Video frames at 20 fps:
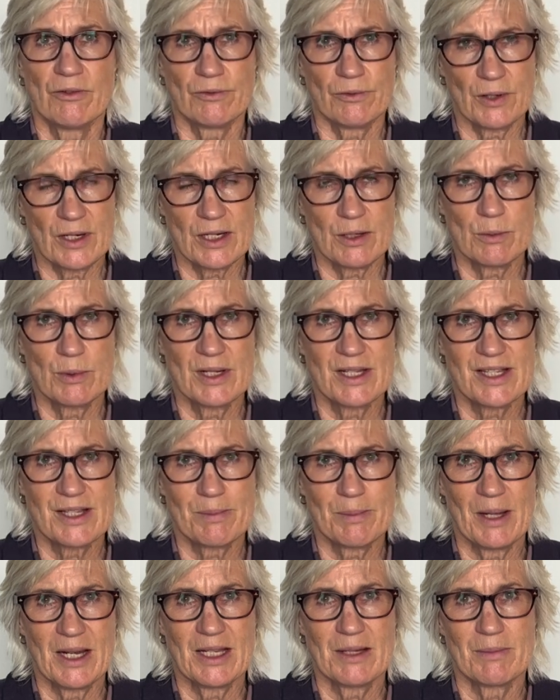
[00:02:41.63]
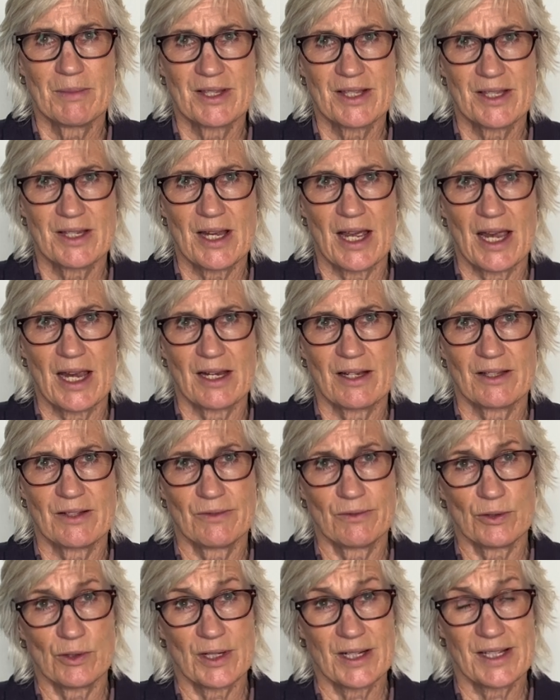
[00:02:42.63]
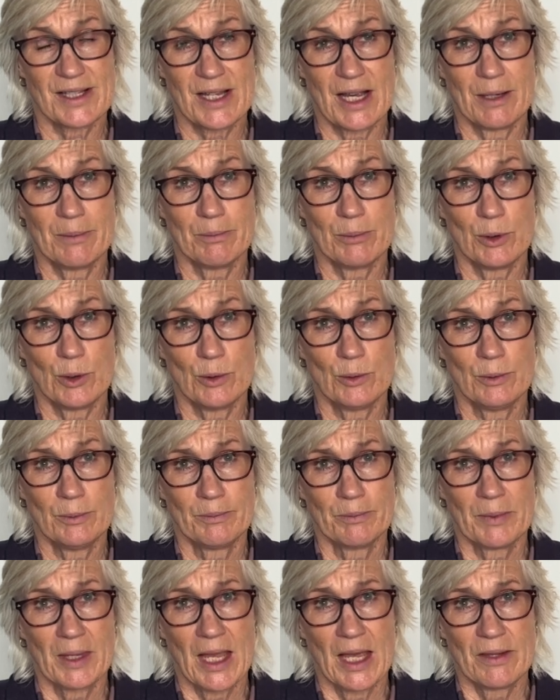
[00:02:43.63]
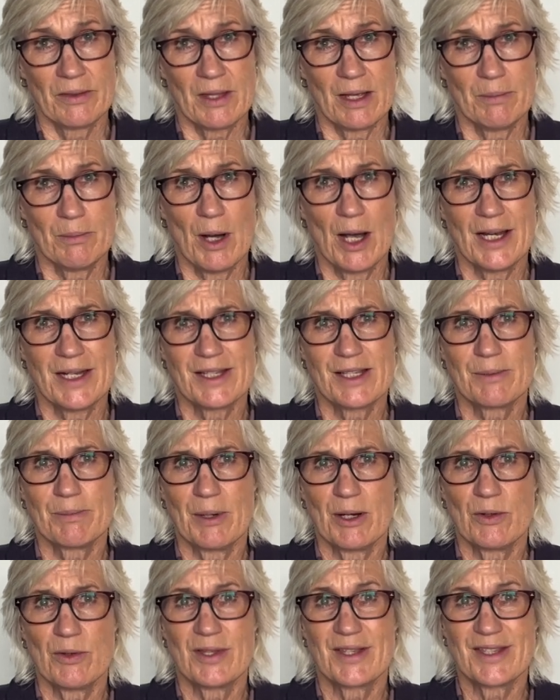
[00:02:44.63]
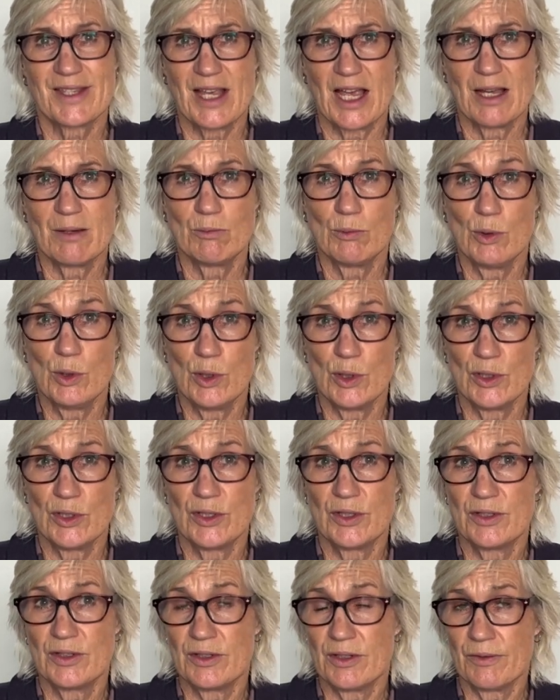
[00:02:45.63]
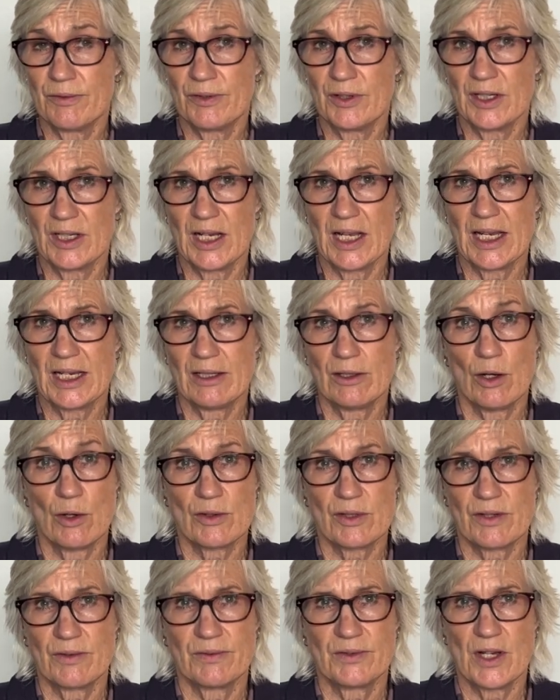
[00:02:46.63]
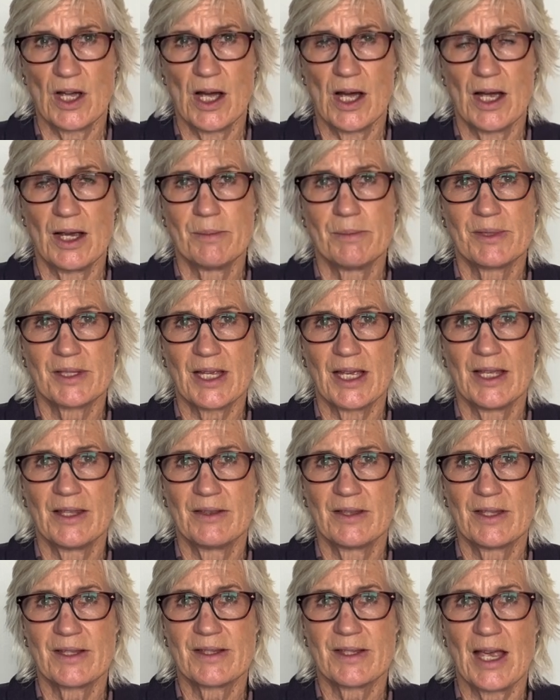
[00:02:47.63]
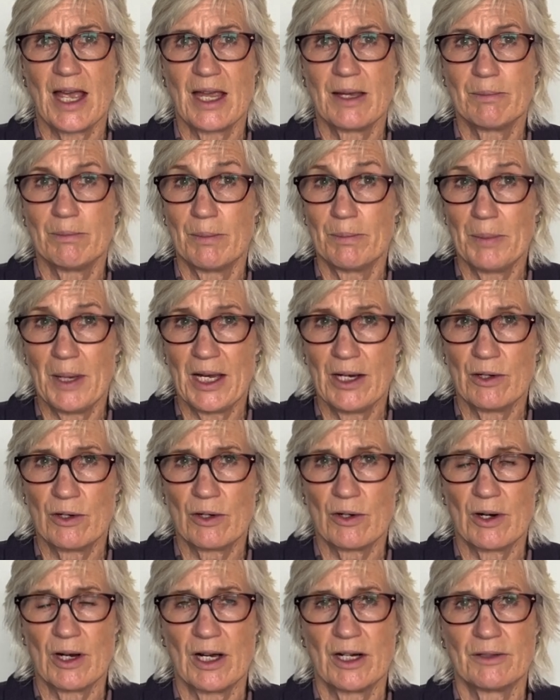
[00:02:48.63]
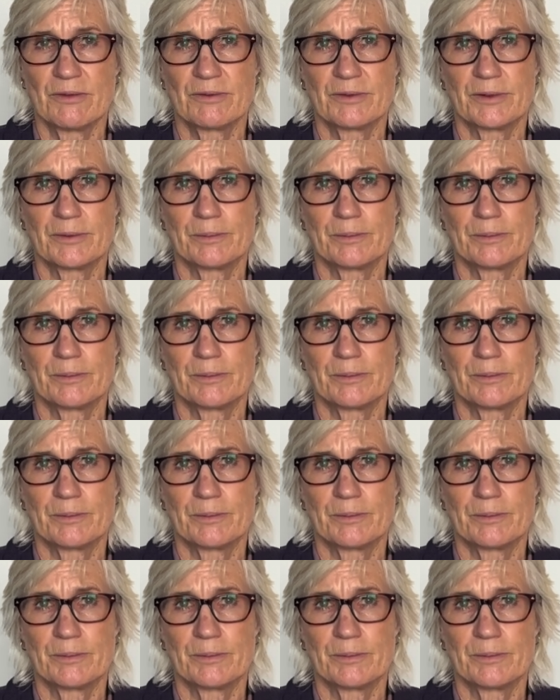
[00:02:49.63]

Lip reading: Frequent spelling mistakes. For example, they might spell the same word differently lots of times in the same paragraph.